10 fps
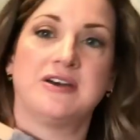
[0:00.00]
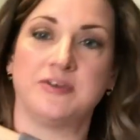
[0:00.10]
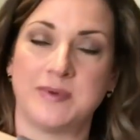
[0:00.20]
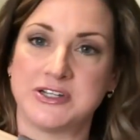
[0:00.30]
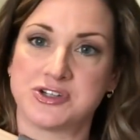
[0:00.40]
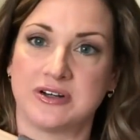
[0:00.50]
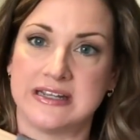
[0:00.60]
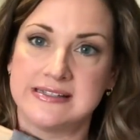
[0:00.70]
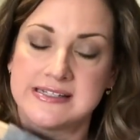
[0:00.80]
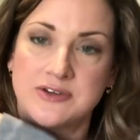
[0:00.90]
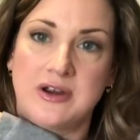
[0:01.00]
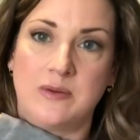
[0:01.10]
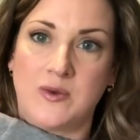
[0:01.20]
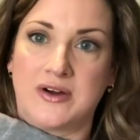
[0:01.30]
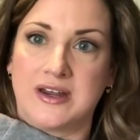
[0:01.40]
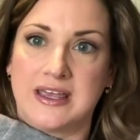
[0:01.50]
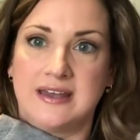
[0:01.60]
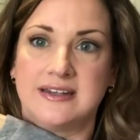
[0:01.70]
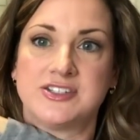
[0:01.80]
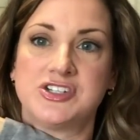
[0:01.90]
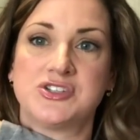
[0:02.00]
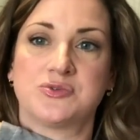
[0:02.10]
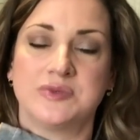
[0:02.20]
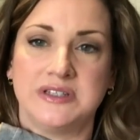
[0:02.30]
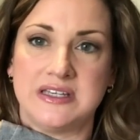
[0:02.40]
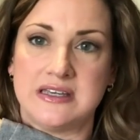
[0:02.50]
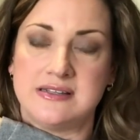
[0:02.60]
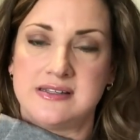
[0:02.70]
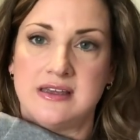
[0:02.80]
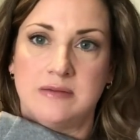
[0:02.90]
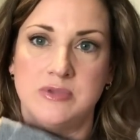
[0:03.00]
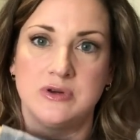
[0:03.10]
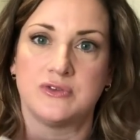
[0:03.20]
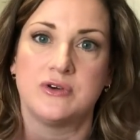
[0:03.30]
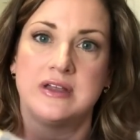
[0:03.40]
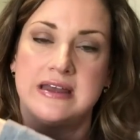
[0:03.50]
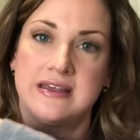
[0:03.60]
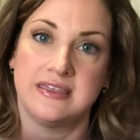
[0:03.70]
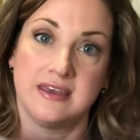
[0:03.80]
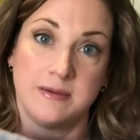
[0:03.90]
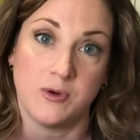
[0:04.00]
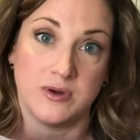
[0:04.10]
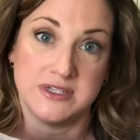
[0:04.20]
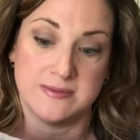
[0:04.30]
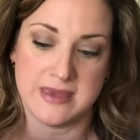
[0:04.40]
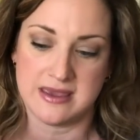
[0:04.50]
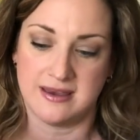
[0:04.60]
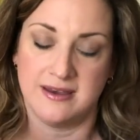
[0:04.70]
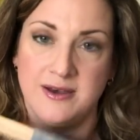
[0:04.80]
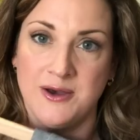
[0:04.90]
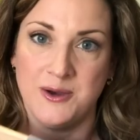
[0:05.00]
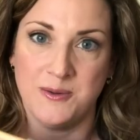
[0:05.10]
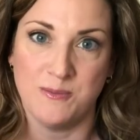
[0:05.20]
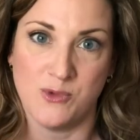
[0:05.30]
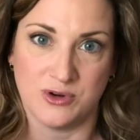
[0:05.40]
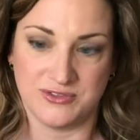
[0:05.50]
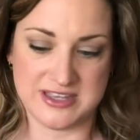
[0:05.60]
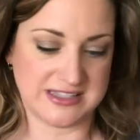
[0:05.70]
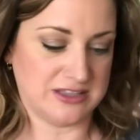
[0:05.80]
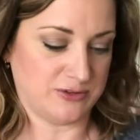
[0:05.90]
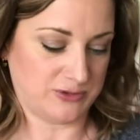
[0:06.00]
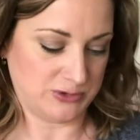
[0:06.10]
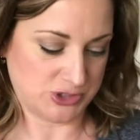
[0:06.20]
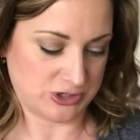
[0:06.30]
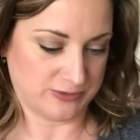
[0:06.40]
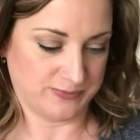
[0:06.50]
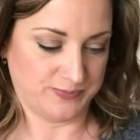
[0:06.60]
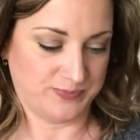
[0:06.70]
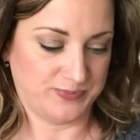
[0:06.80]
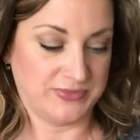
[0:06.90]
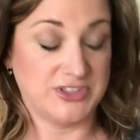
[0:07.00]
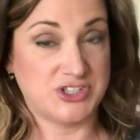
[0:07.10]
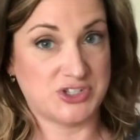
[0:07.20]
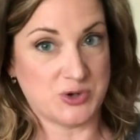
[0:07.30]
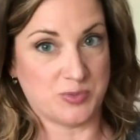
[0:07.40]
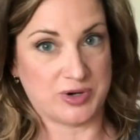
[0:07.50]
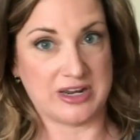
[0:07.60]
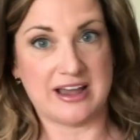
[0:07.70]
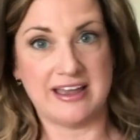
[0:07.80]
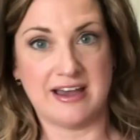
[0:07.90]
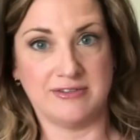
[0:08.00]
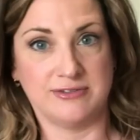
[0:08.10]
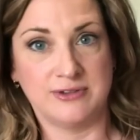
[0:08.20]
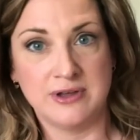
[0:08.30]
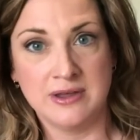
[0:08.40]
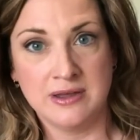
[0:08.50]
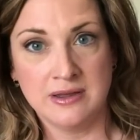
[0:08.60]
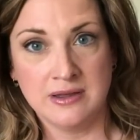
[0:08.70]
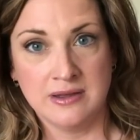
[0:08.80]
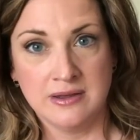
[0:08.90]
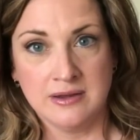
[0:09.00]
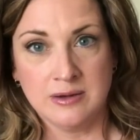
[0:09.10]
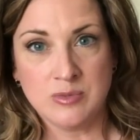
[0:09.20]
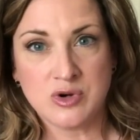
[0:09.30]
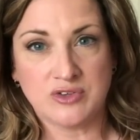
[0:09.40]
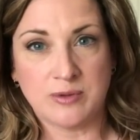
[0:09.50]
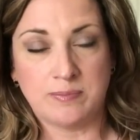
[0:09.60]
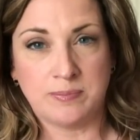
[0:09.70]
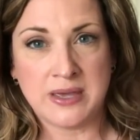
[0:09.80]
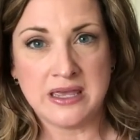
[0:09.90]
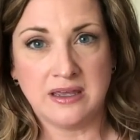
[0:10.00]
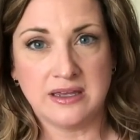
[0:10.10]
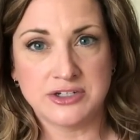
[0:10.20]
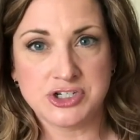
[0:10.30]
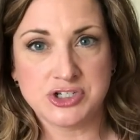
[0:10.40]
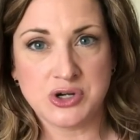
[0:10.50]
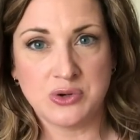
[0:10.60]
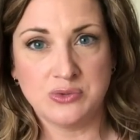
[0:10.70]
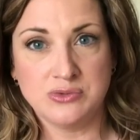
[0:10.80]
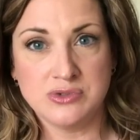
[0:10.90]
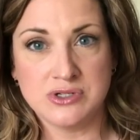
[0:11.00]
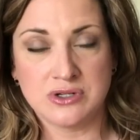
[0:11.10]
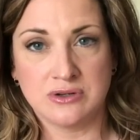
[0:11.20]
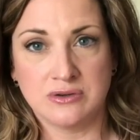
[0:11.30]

have a picture on Instagram wearing it. It's just really easy and beautiful, and I think I'm going to make more of these in the future. It's so pretty. I have more of a pinkish toned